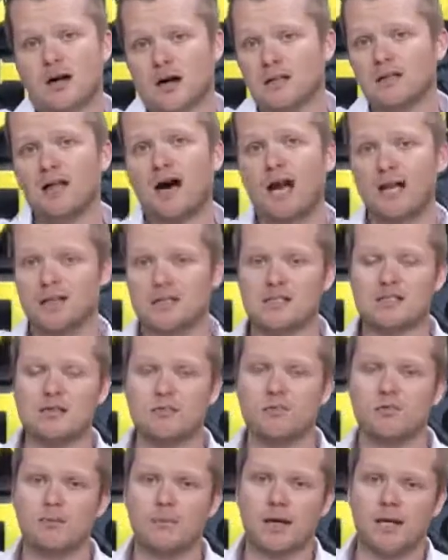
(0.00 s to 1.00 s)
a lot of this
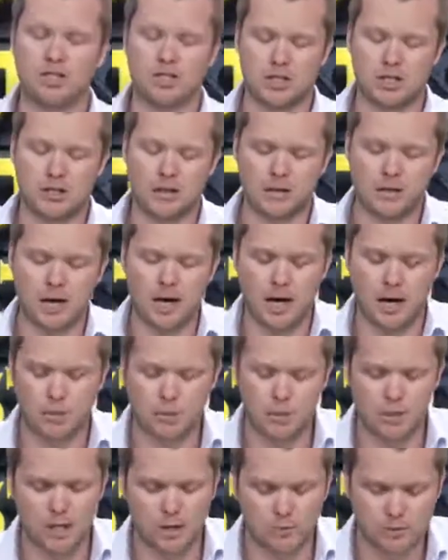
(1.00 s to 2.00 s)
information uh,
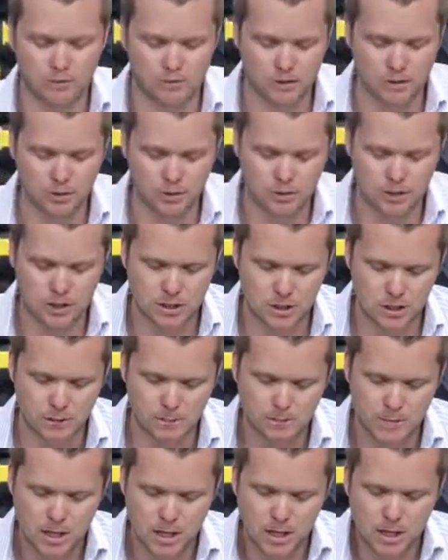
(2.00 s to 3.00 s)
will get revealed to you.